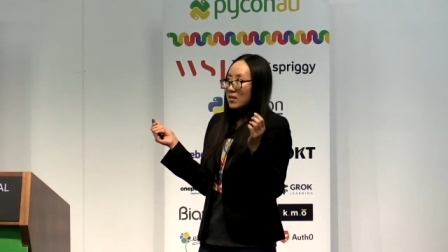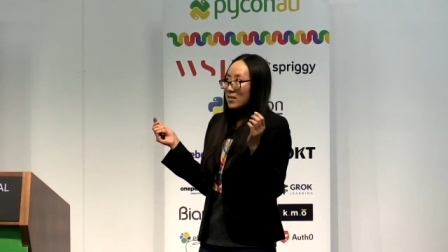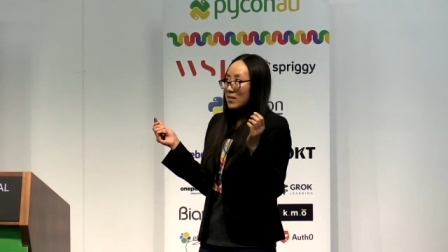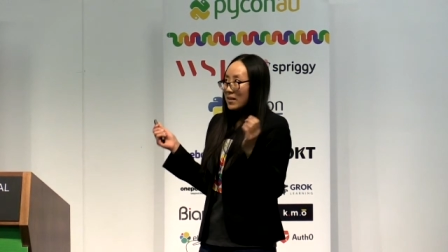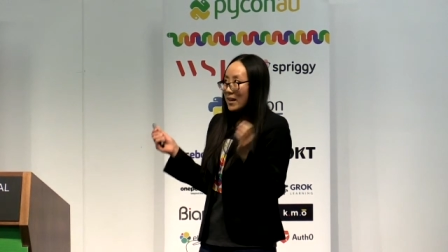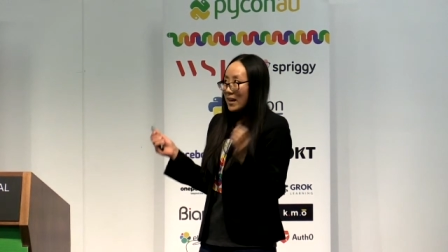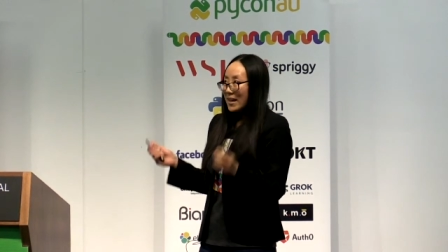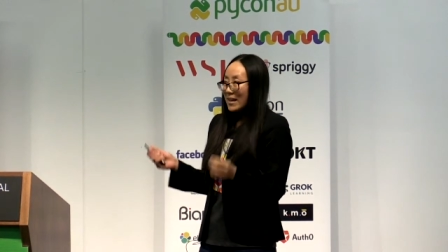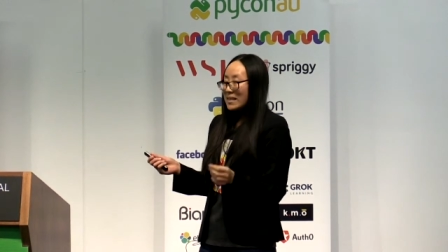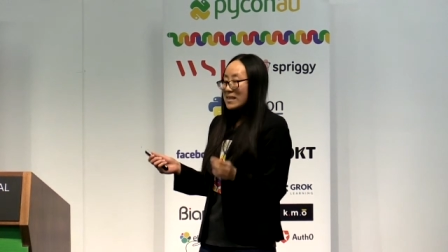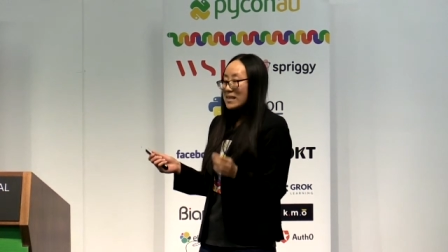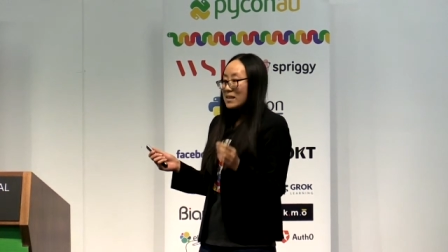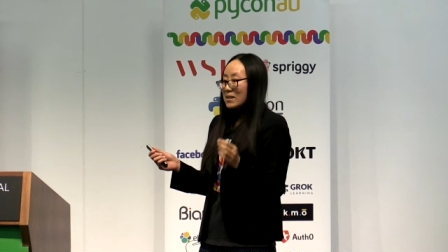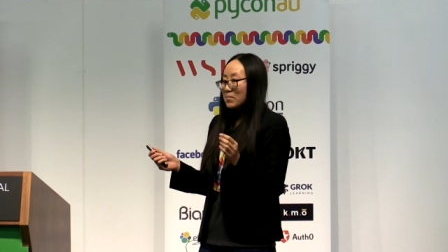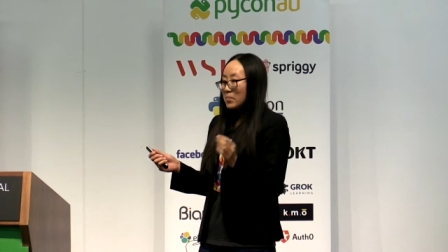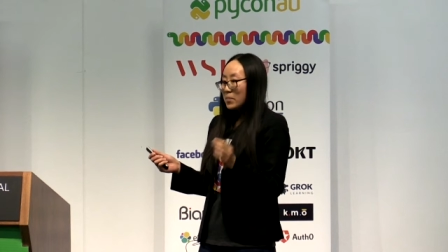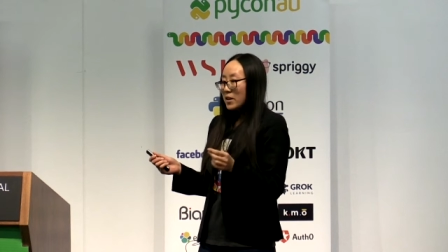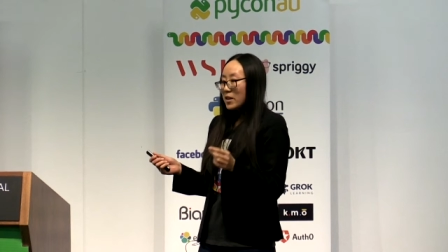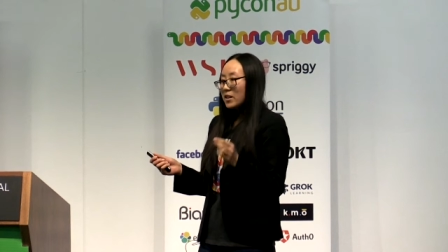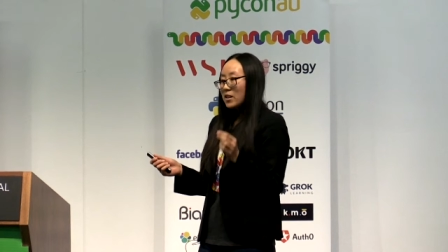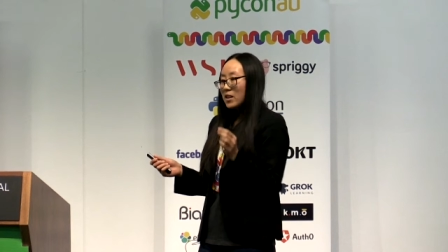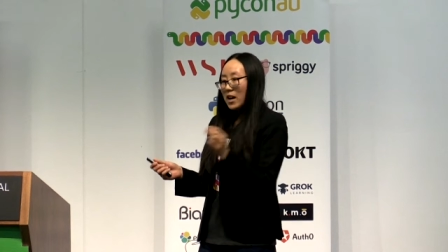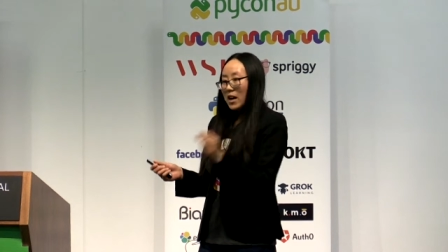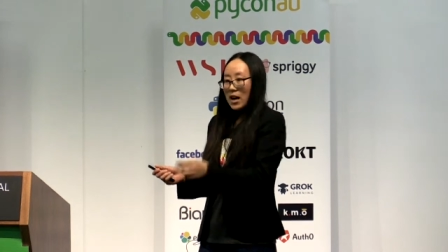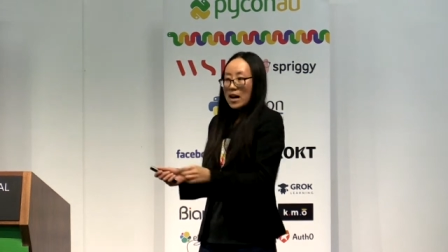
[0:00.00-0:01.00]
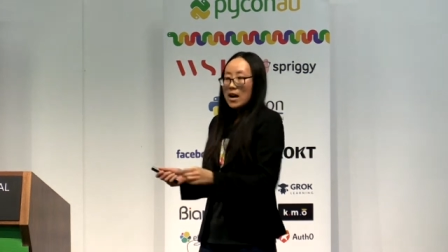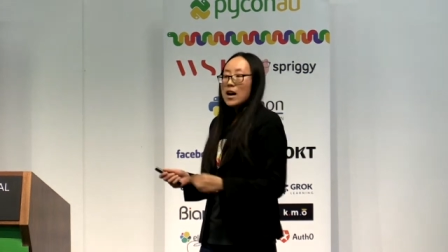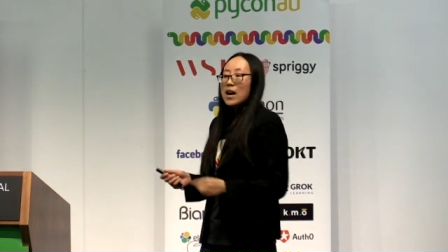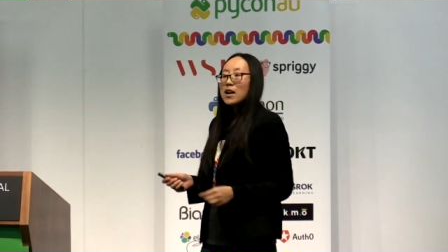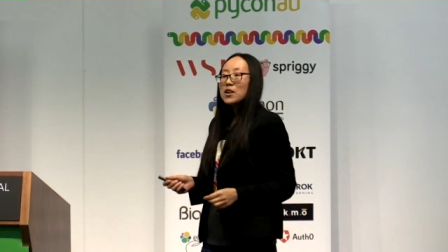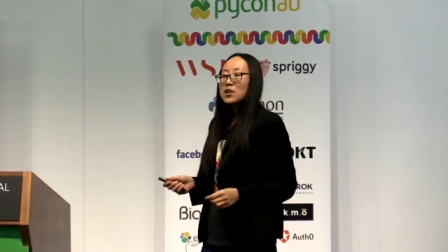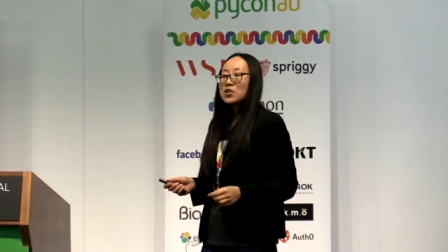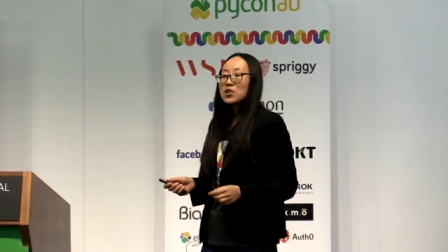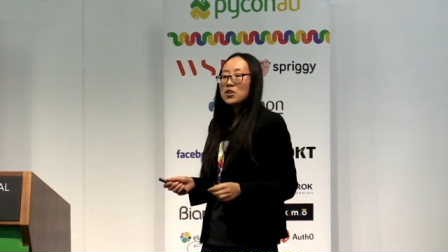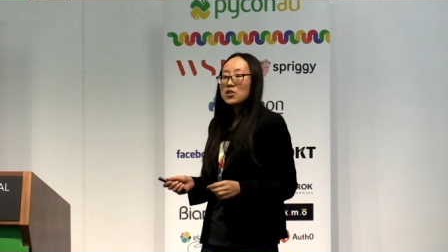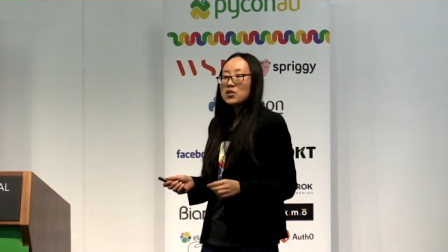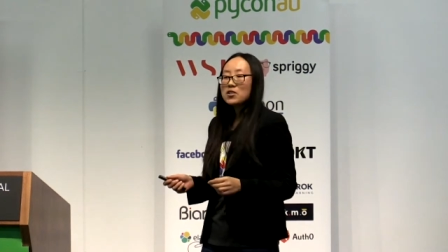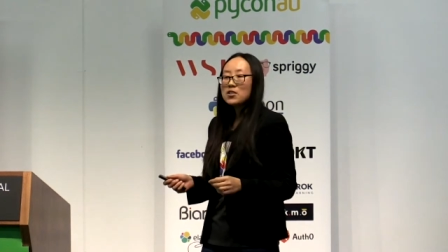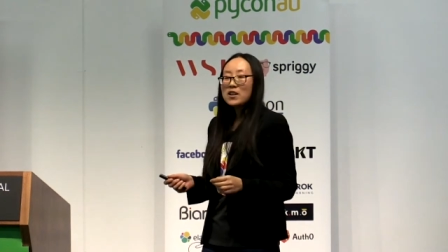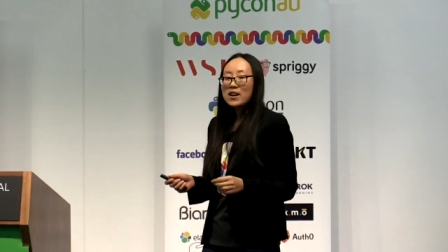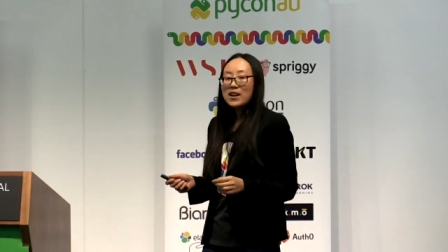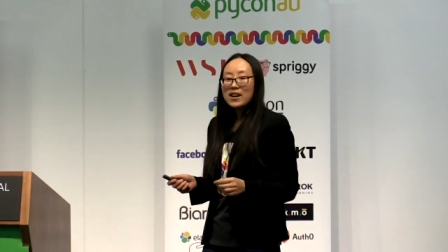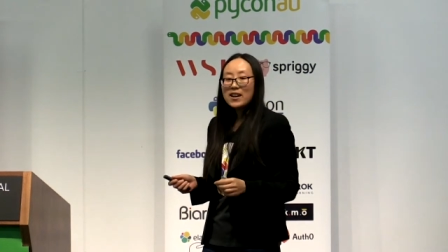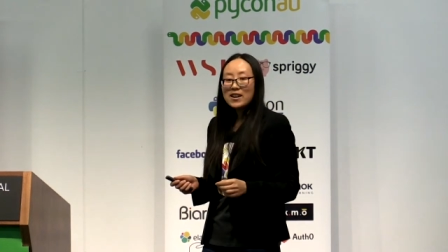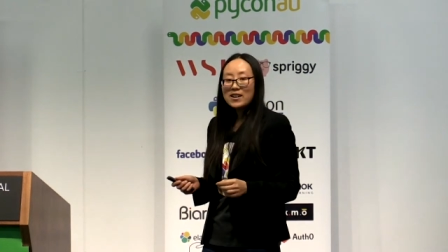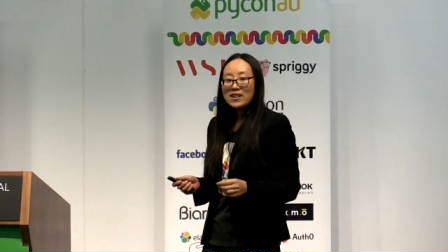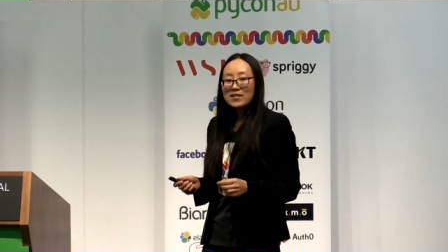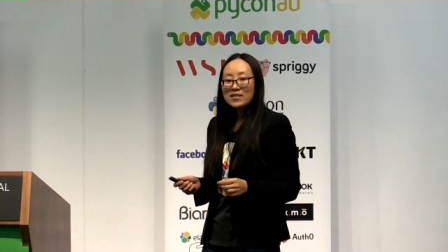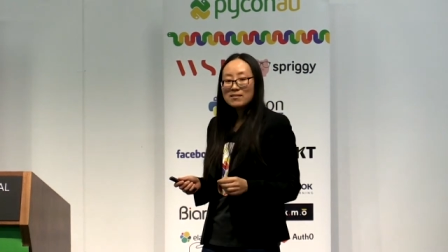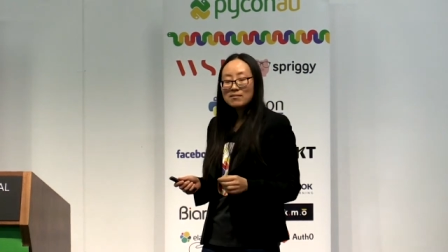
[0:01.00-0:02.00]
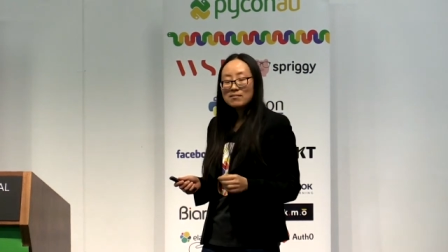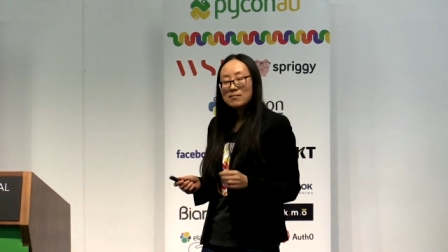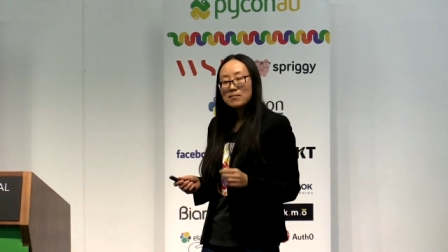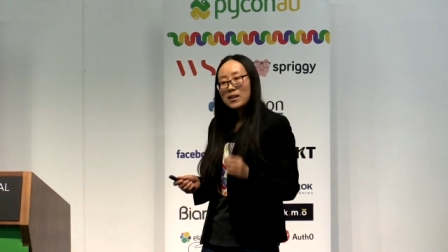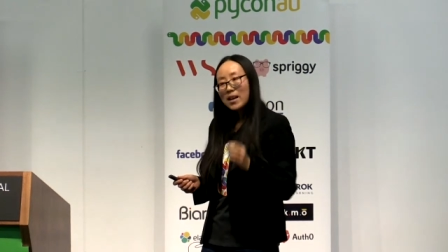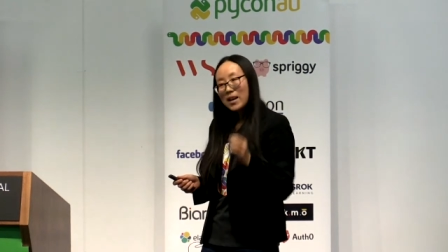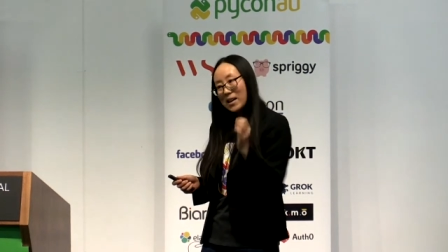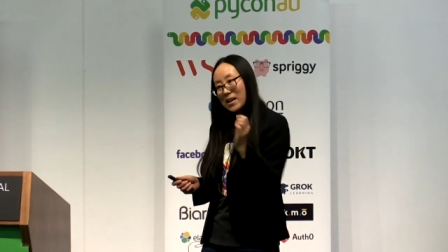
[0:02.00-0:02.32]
that's a bit harsh, and